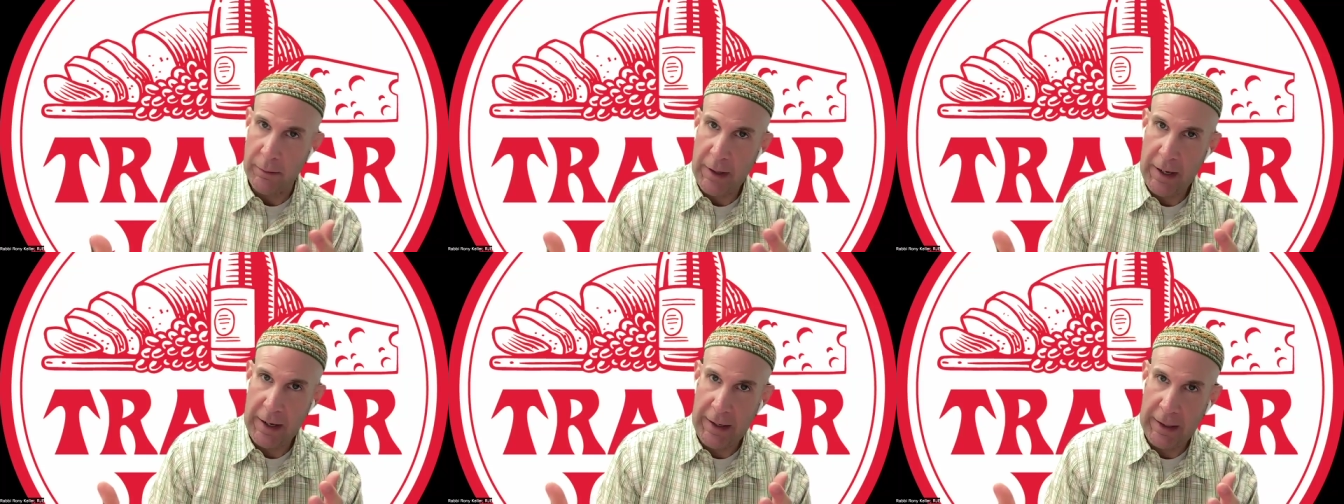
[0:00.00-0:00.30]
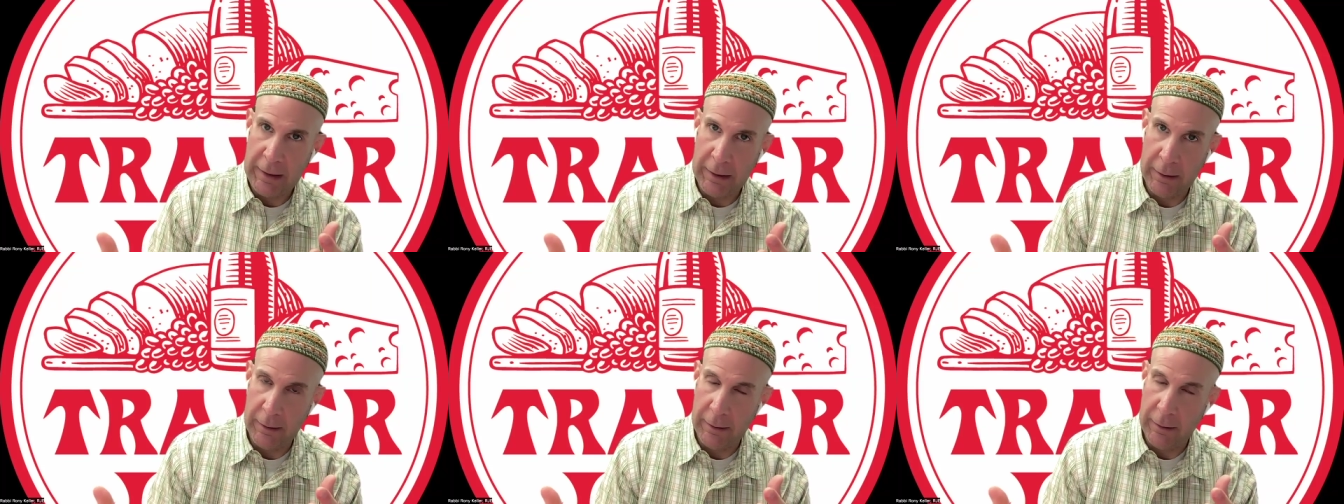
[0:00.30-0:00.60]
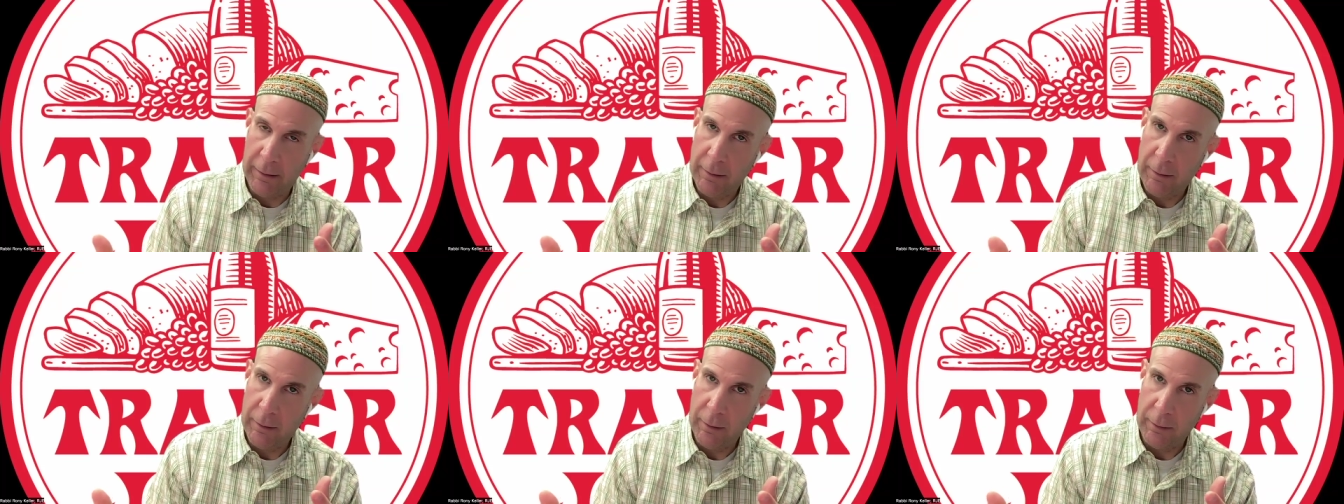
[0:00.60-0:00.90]
getting,
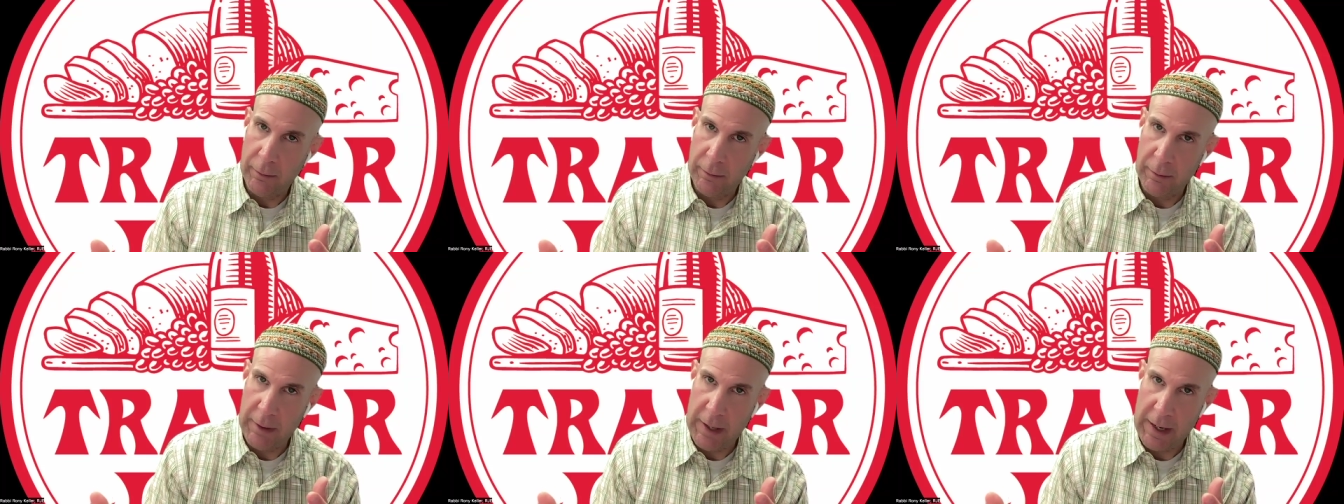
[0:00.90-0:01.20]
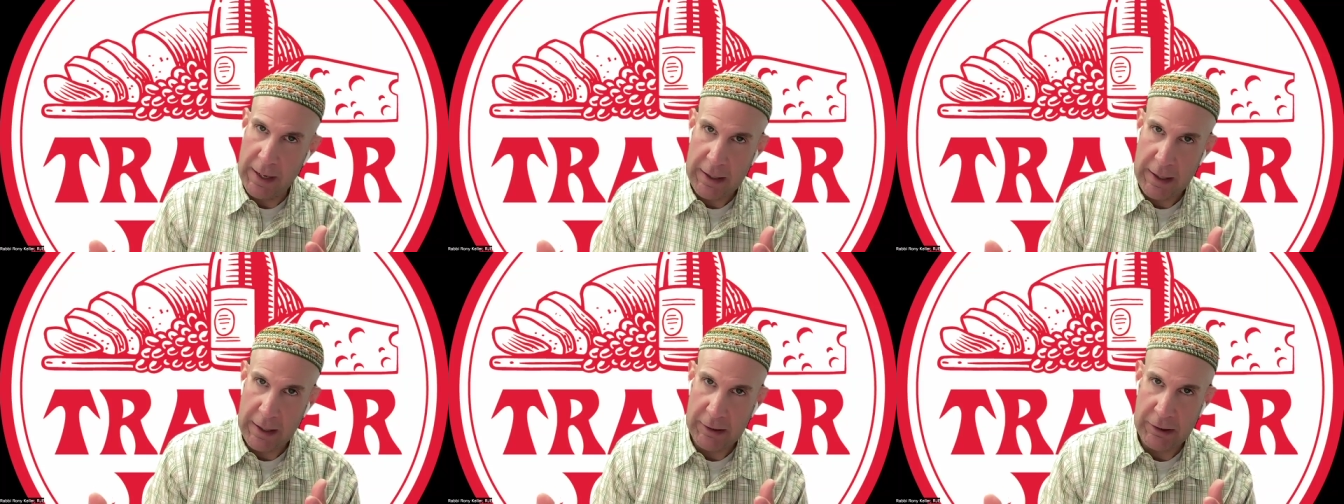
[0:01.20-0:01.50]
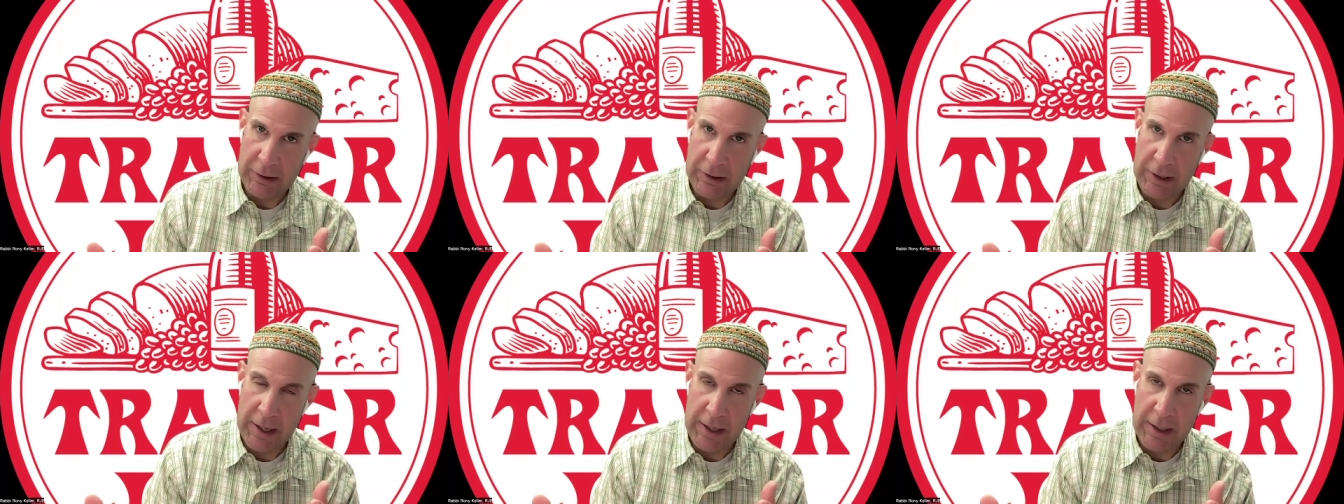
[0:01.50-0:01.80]
like I
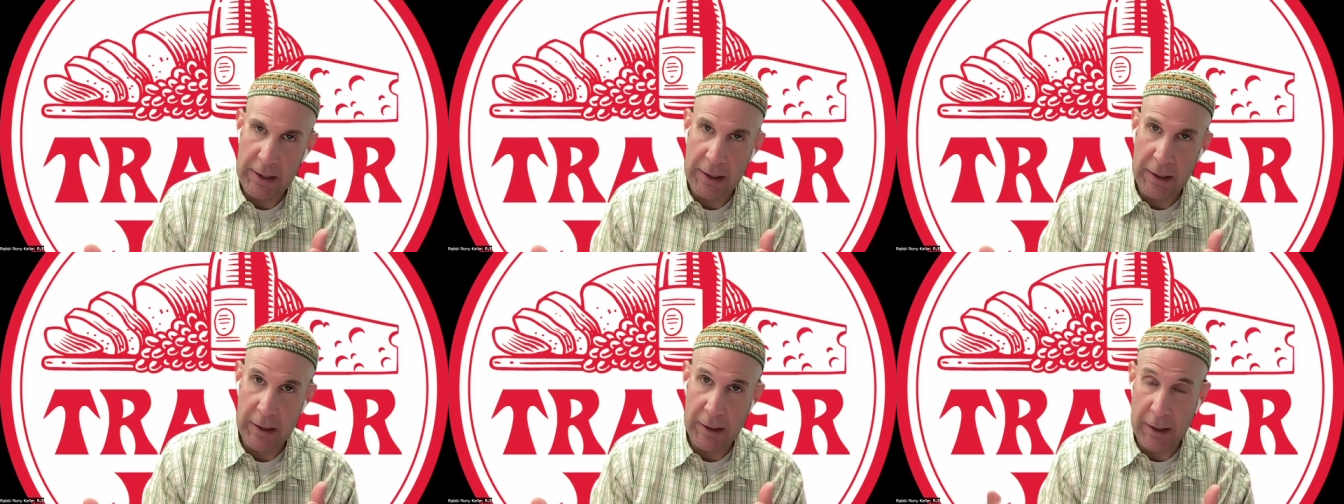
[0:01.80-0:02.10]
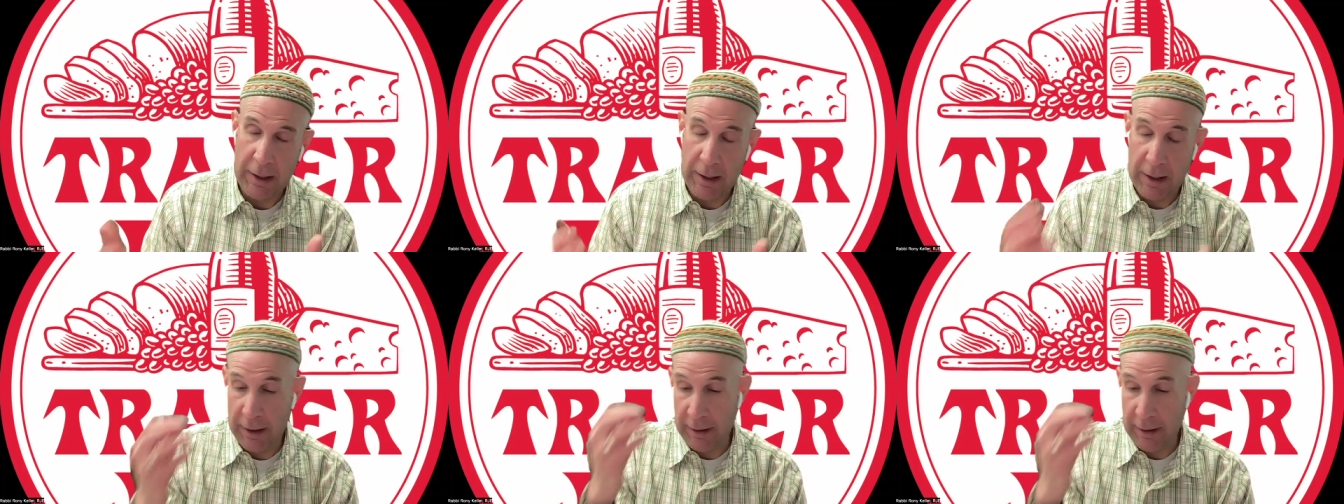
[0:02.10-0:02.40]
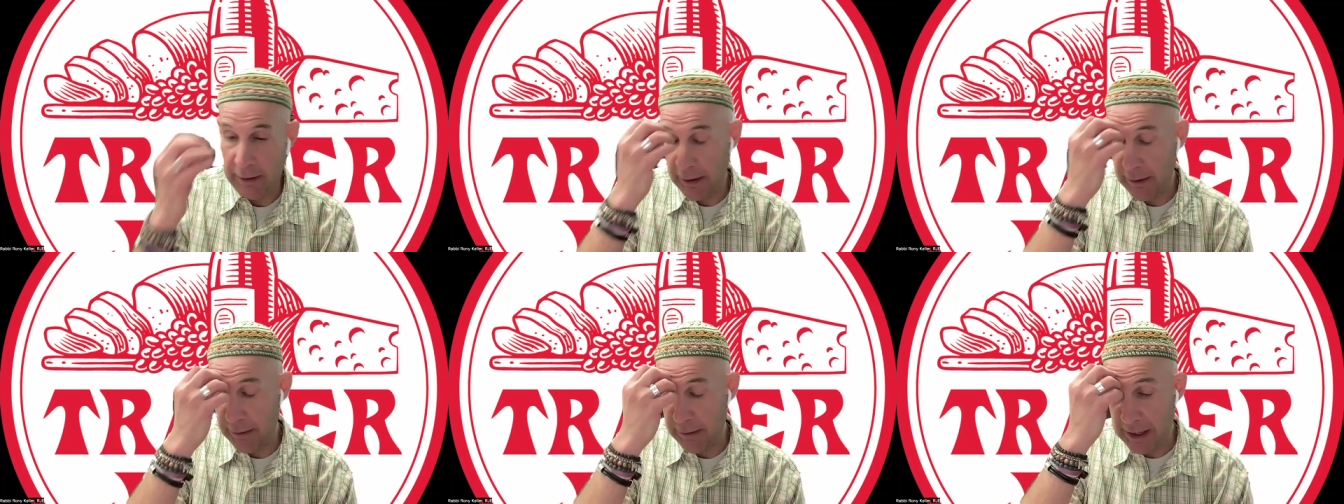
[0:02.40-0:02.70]
say,
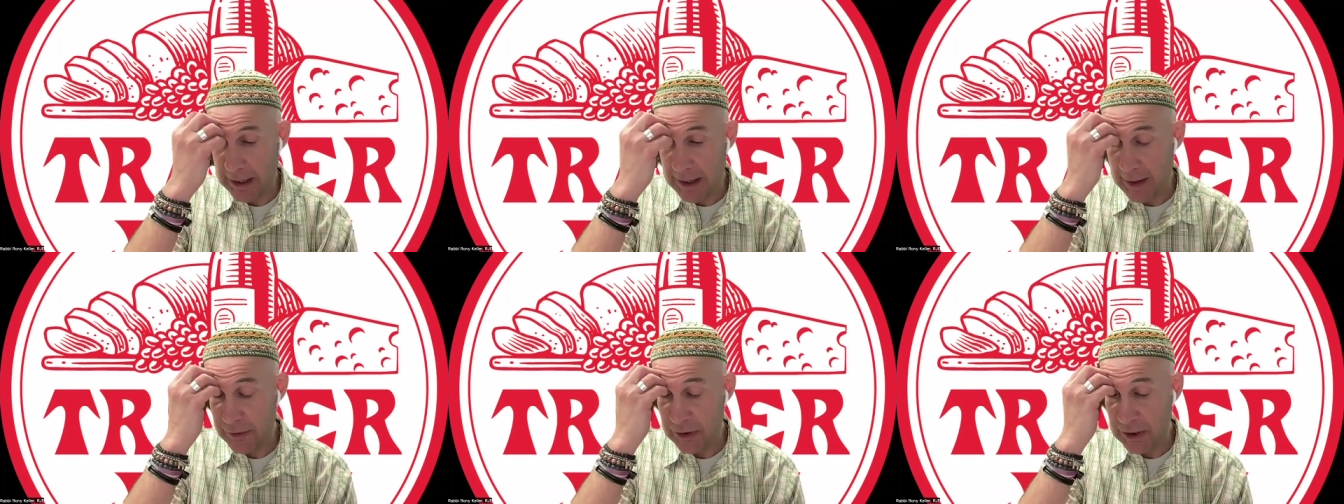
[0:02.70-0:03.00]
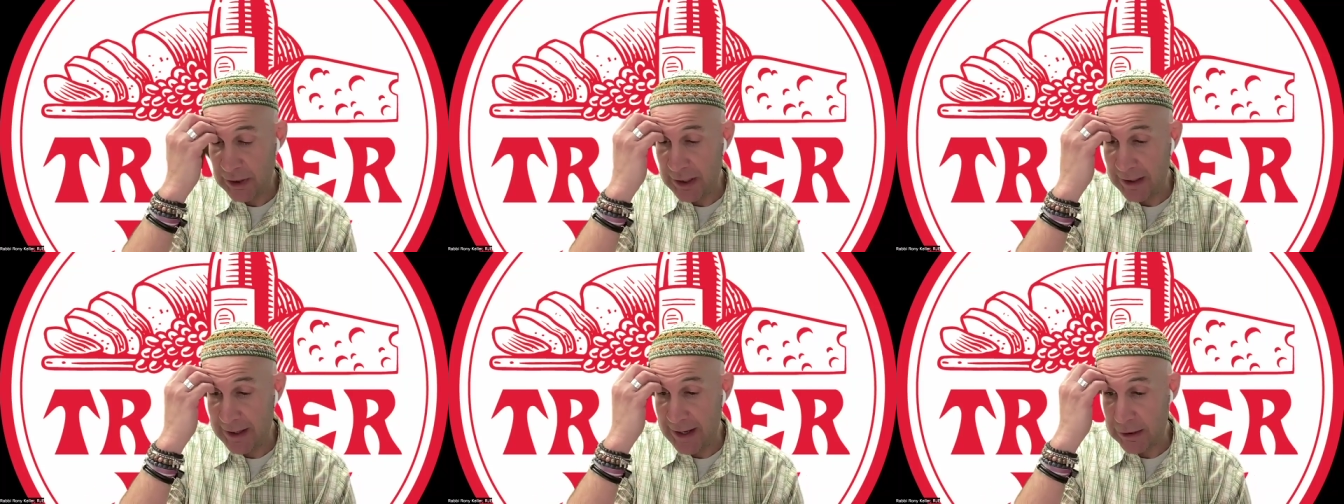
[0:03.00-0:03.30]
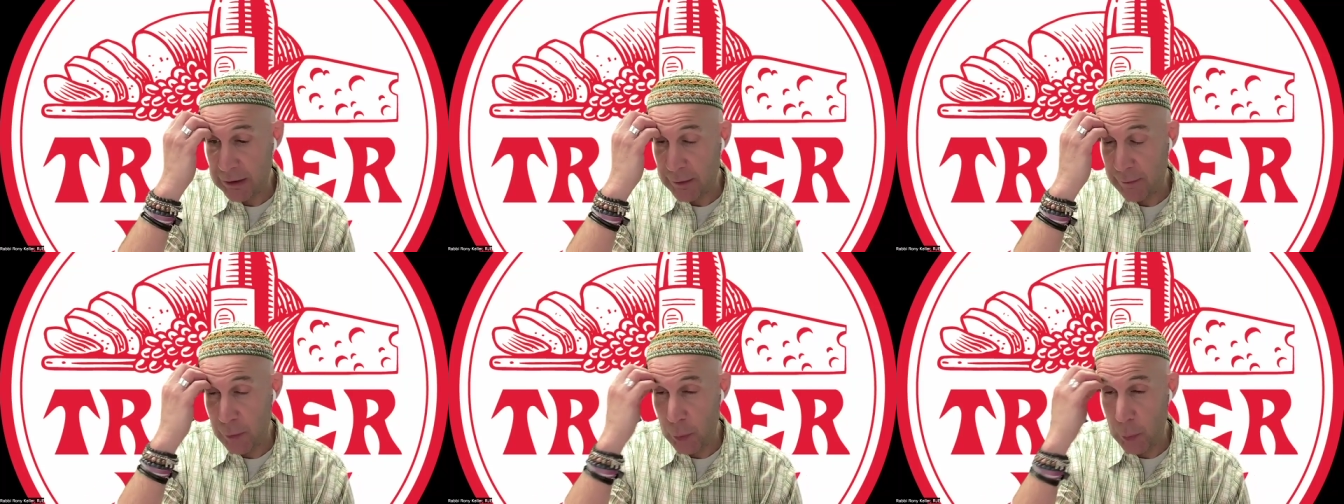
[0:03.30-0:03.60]
like I've said the
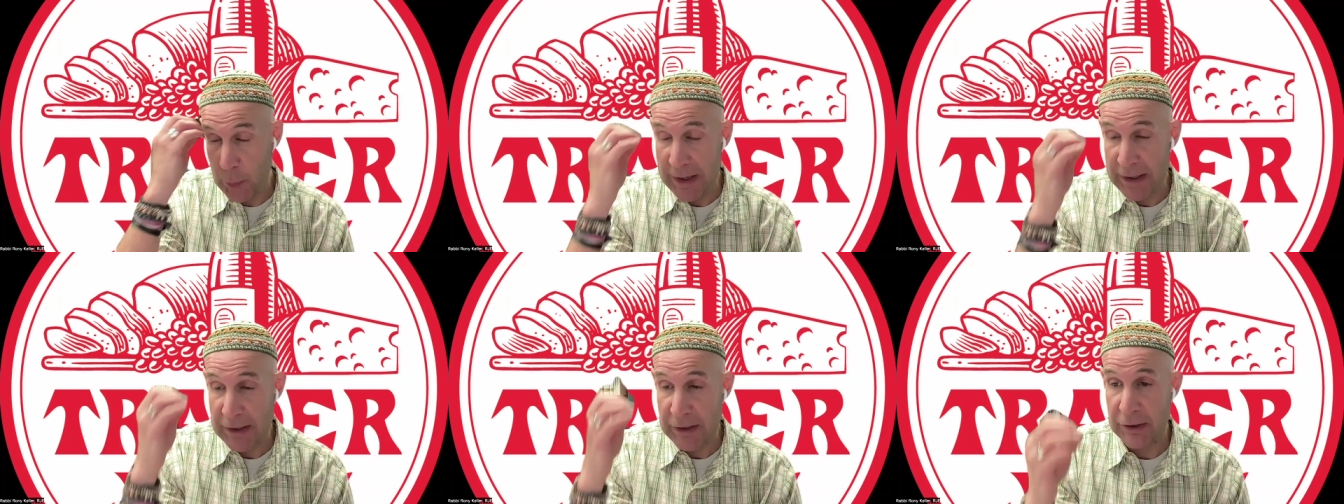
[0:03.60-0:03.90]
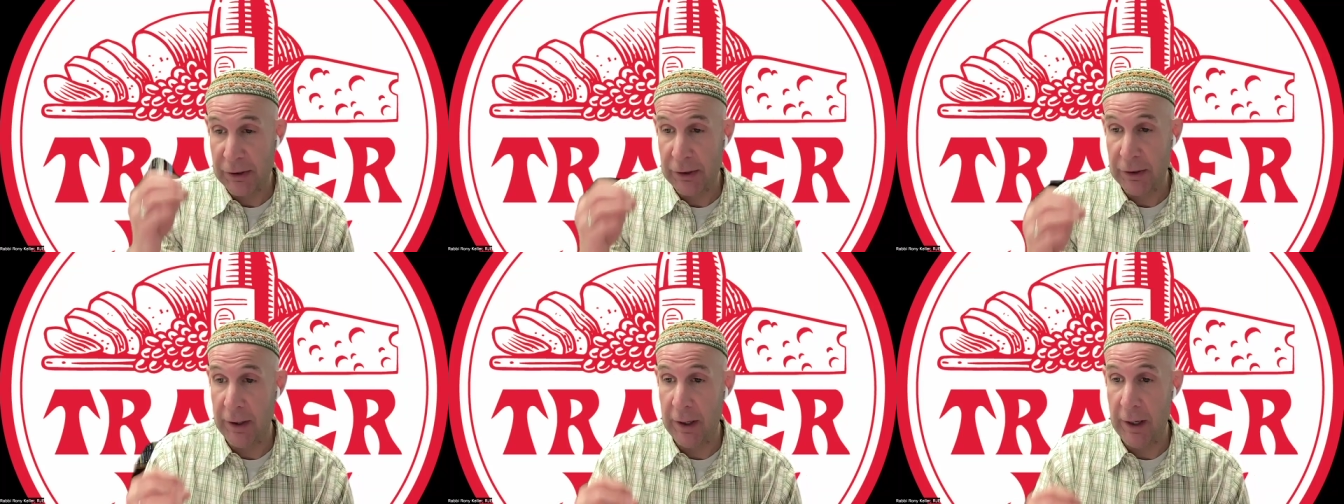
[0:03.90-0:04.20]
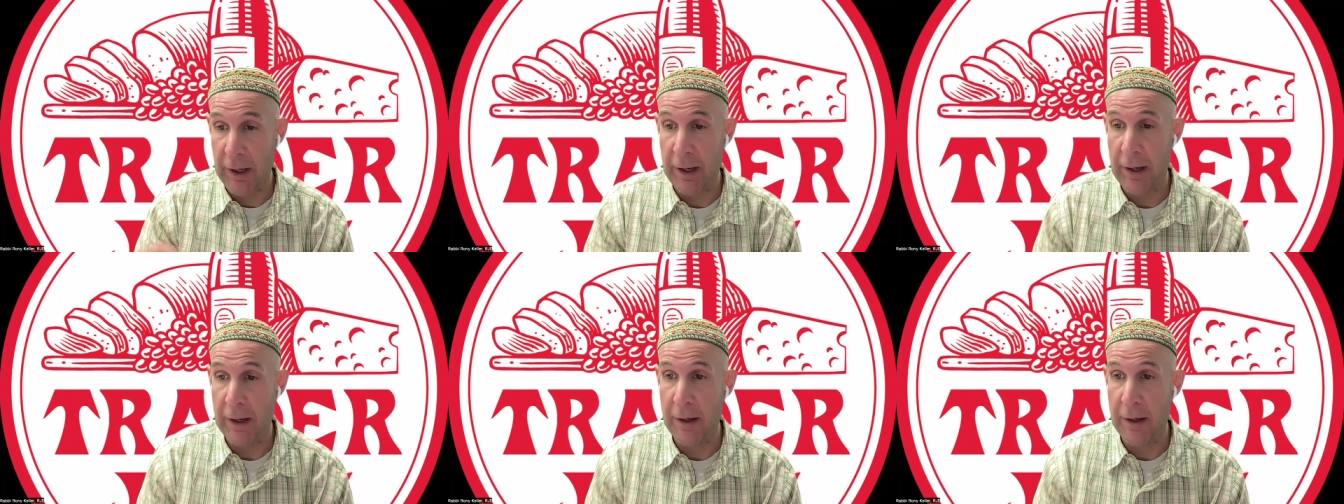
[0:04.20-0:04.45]
last few weeks,